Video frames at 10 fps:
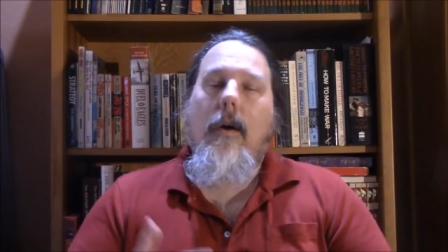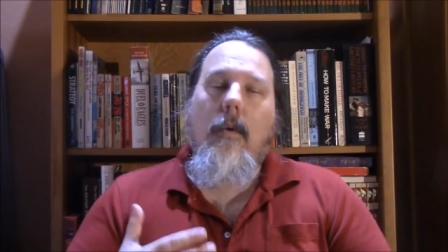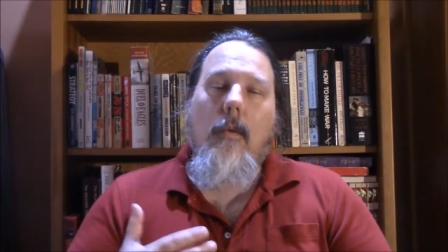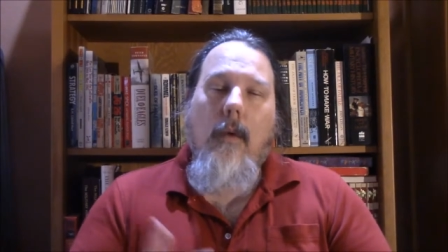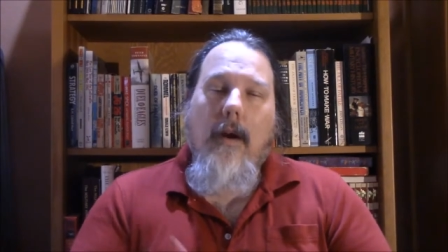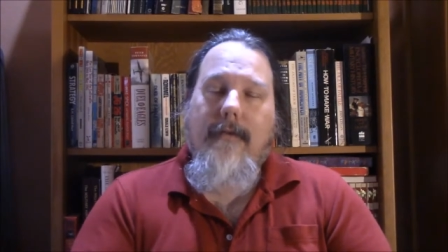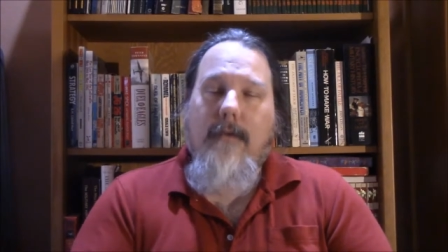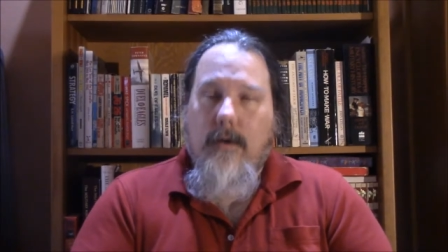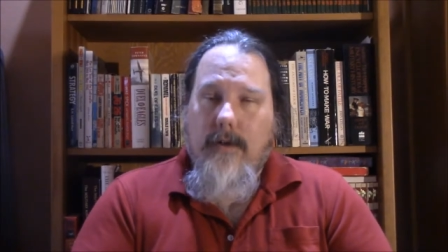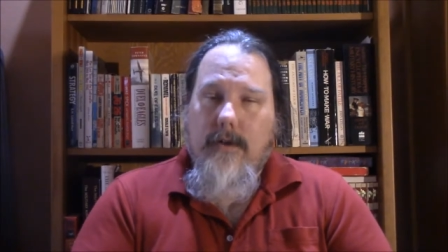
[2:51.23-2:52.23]
what
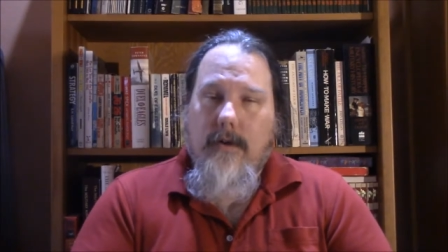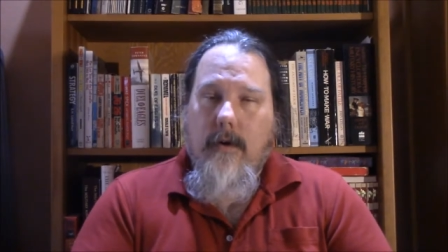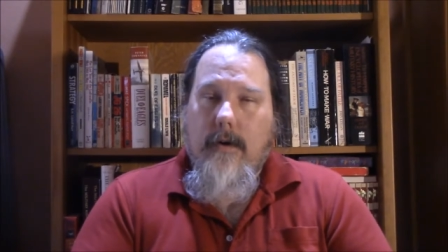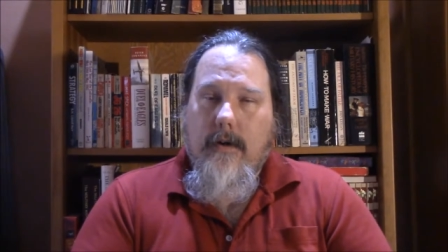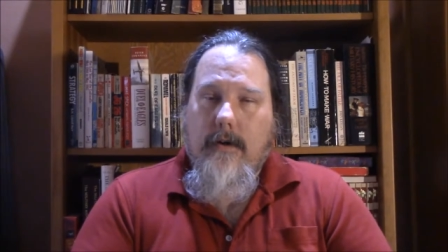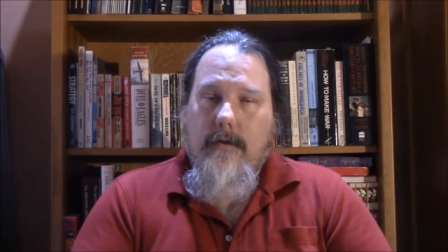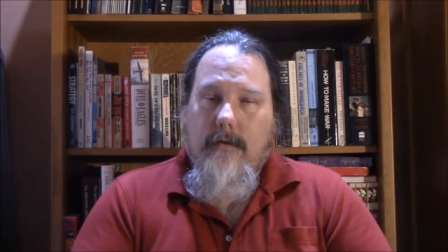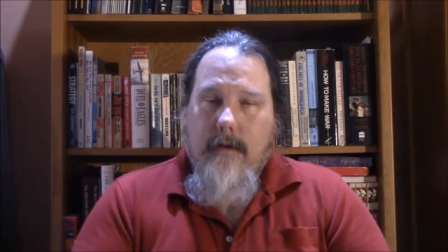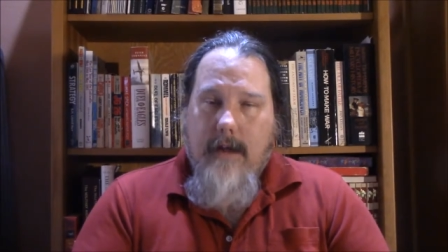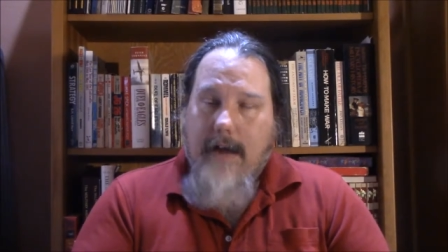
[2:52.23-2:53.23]
forces they're going to
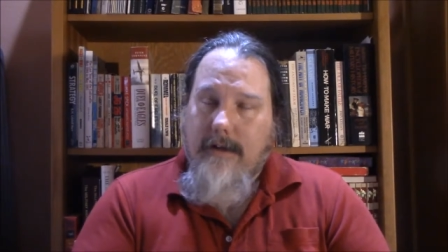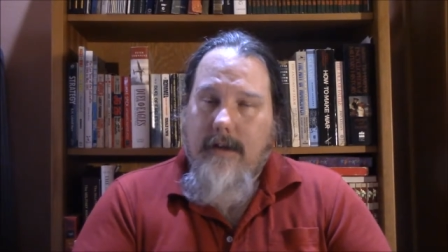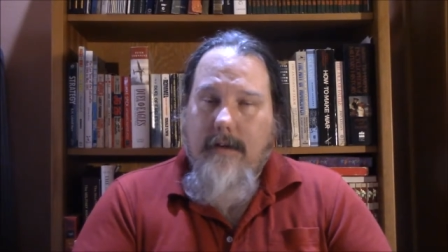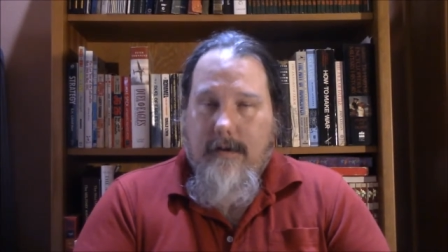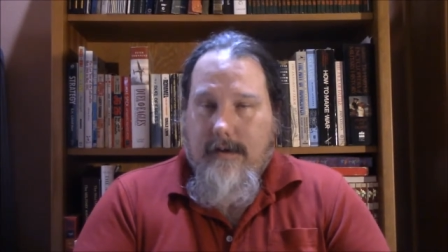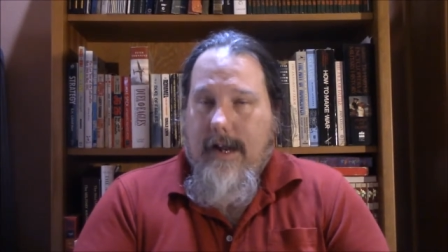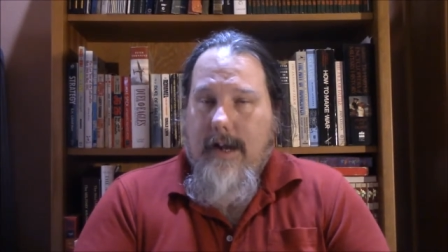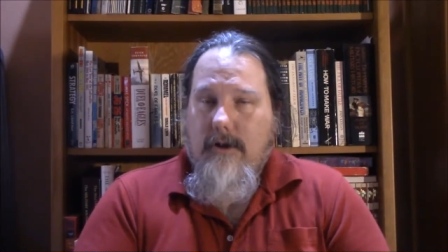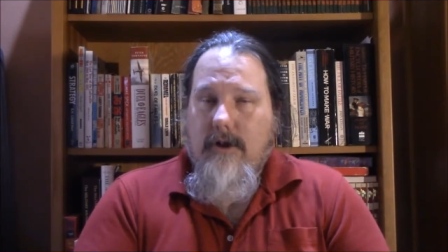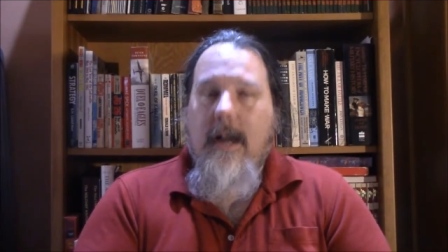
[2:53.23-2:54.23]
actually
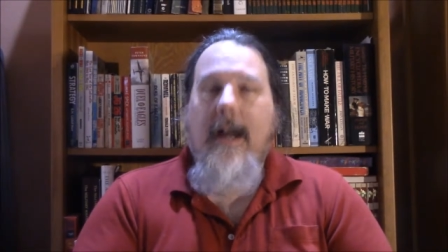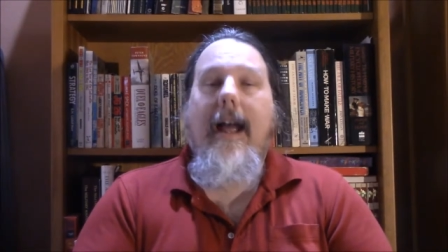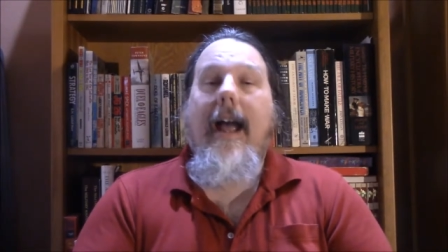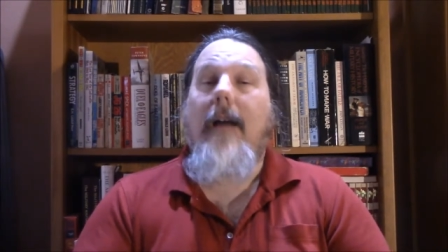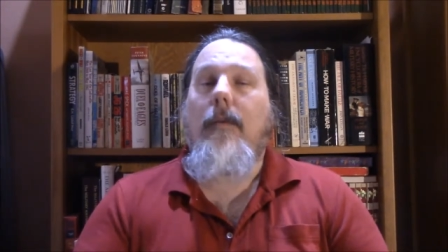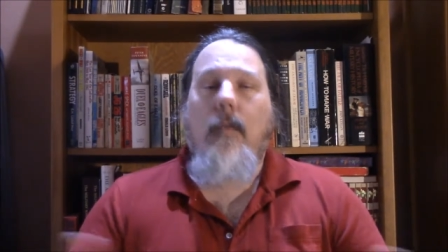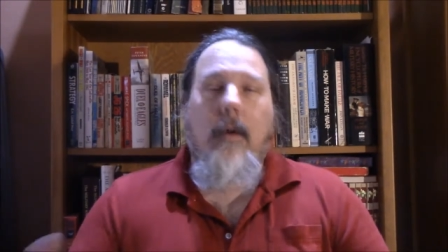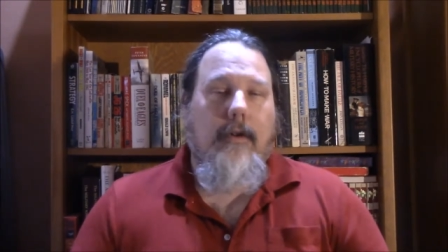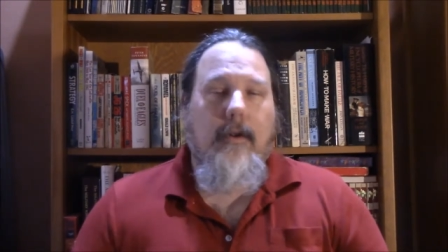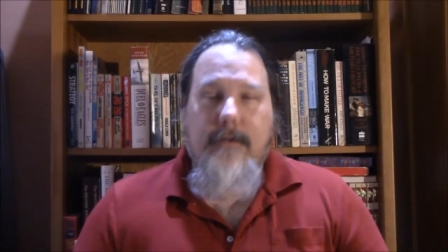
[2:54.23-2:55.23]
engage and
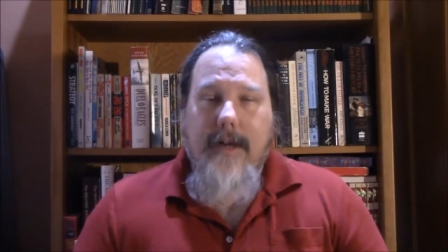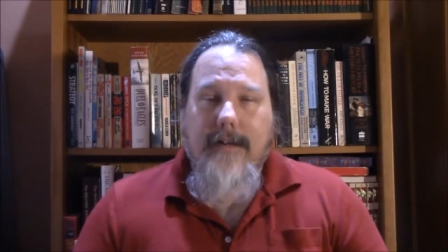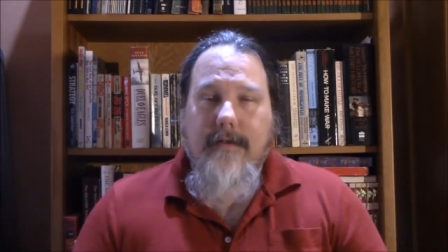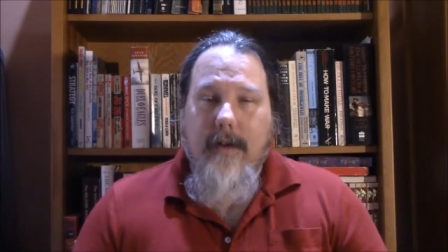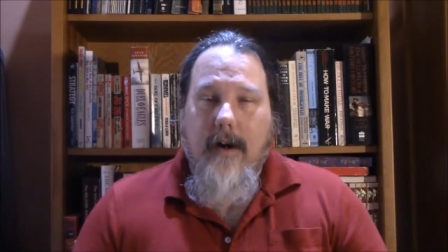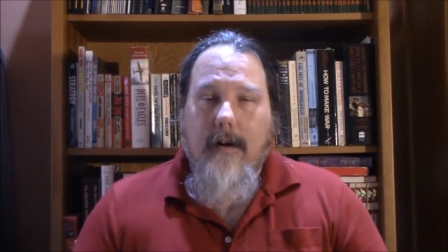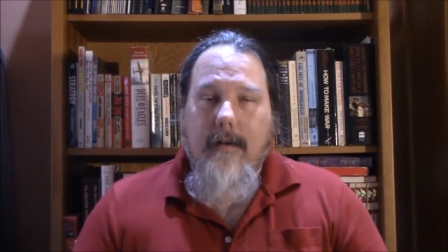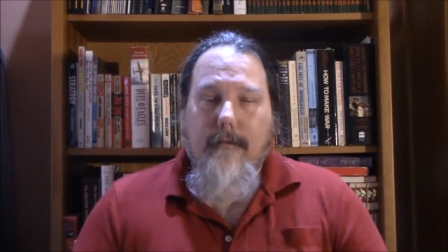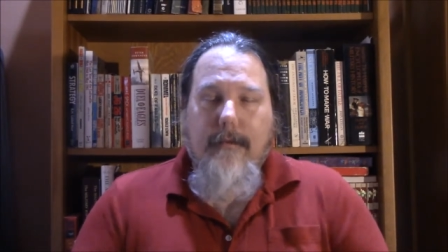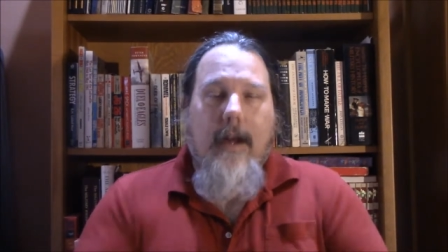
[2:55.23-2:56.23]
what their objectives are.
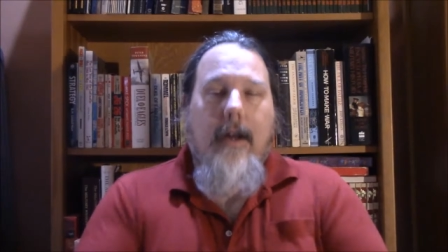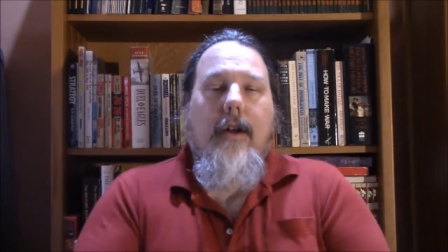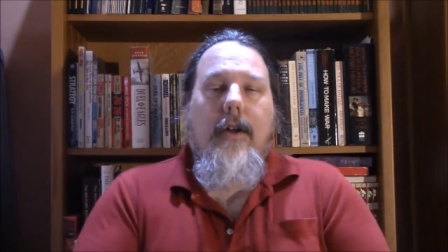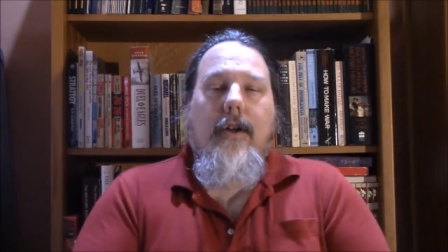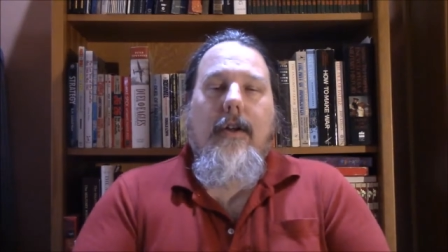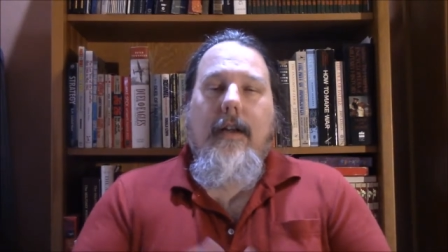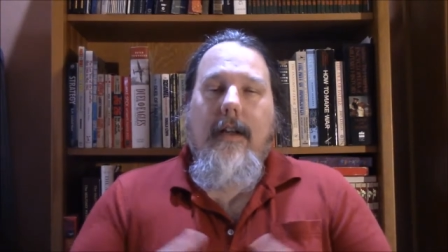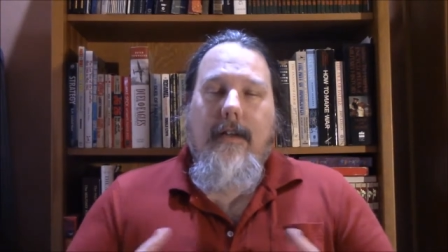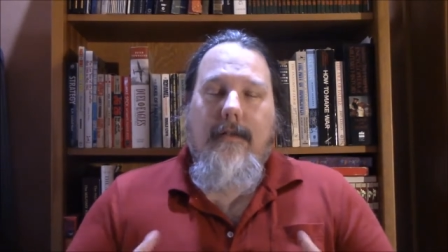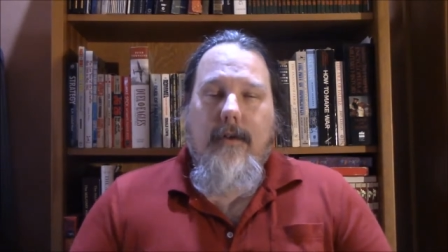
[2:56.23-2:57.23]

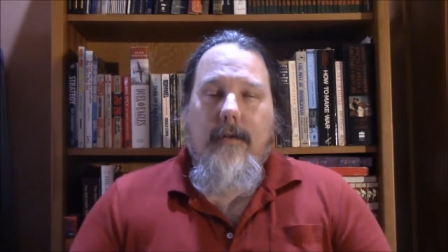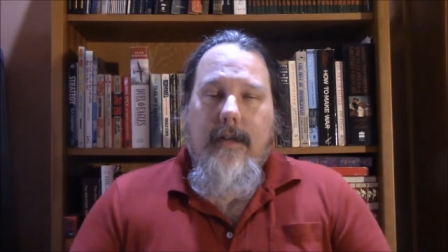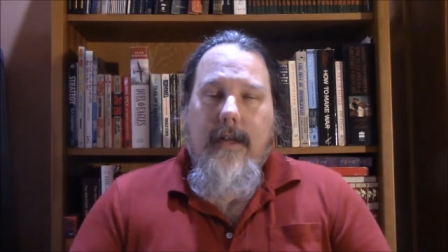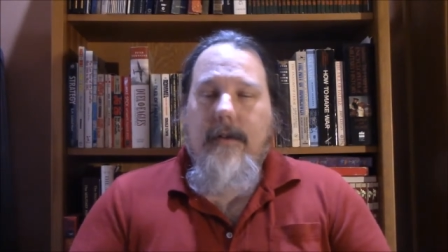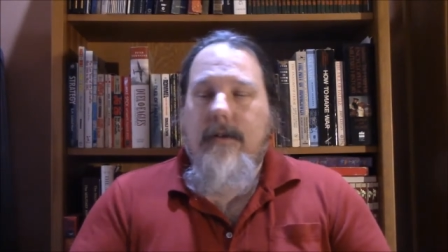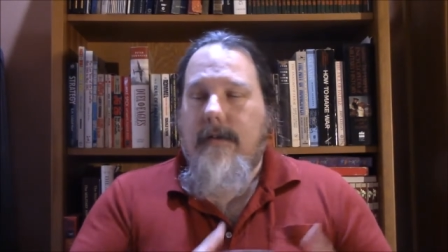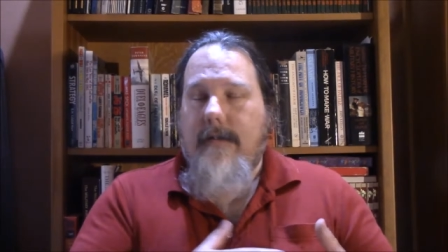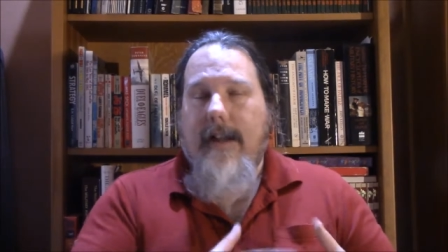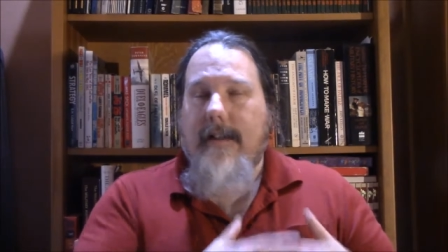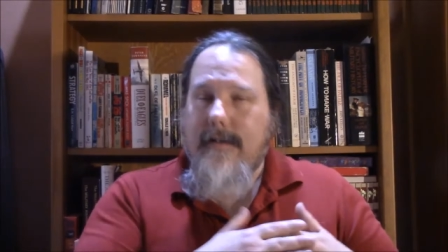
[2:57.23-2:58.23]
If you need to
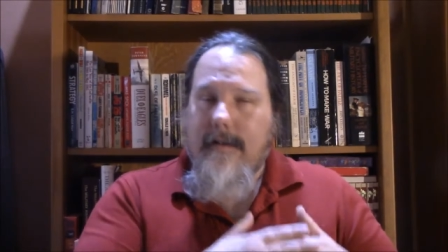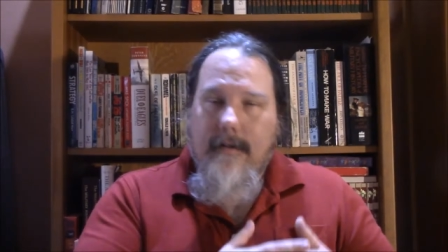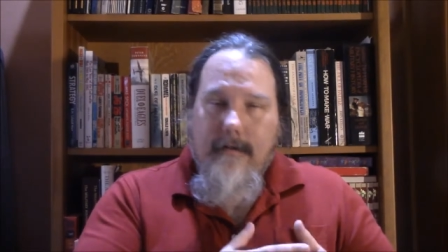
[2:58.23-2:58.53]
advance,